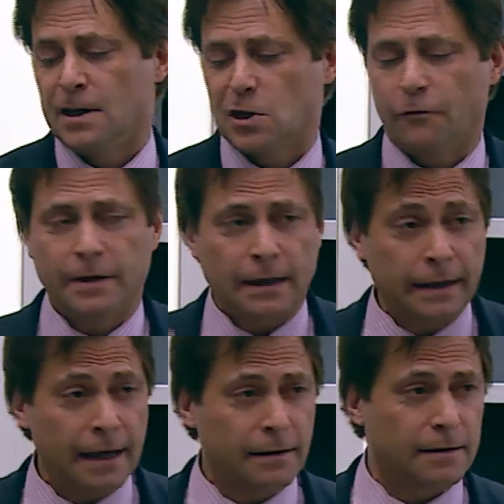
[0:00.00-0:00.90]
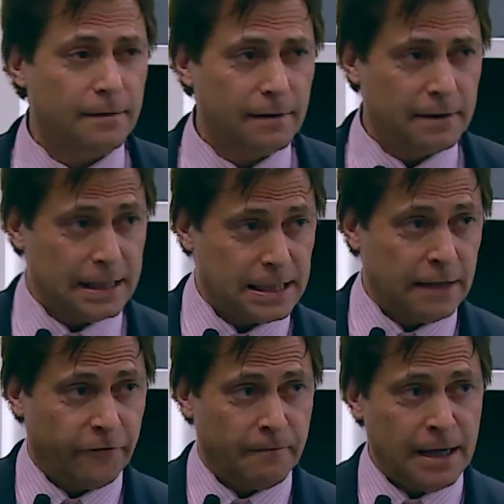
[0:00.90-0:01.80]
So if we can get this
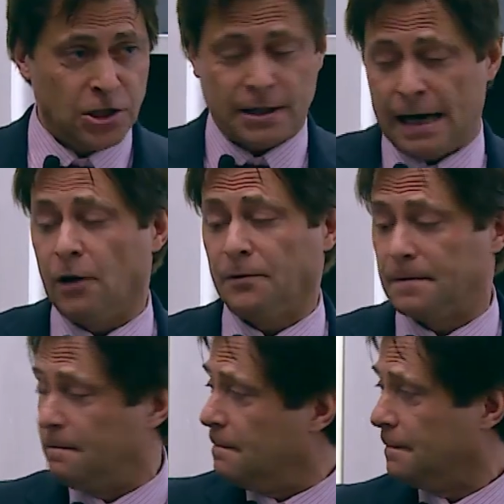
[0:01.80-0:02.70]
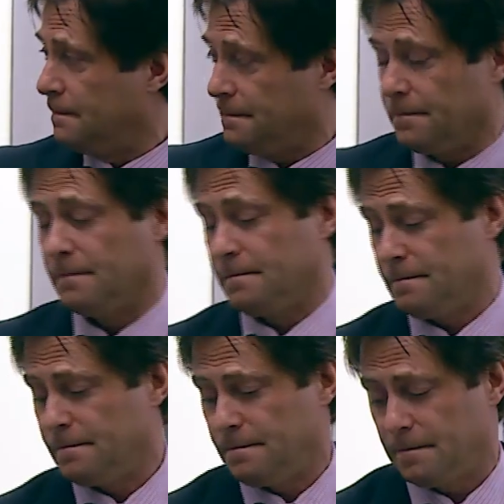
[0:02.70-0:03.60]
information out,
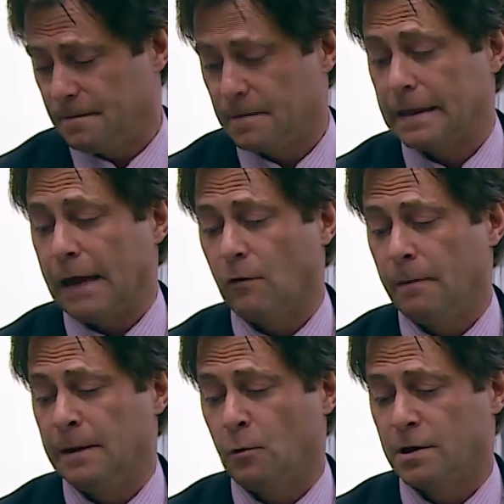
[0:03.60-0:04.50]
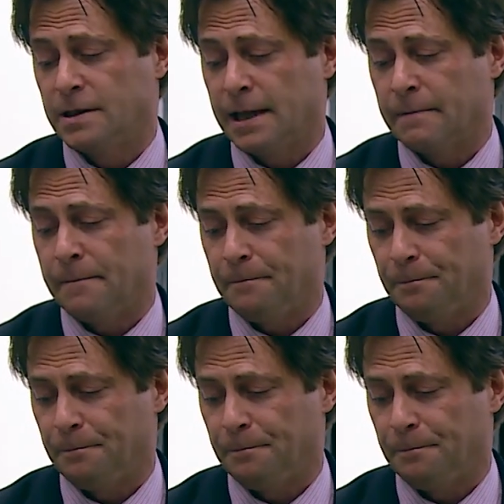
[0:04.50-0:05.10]
there will be more stigma.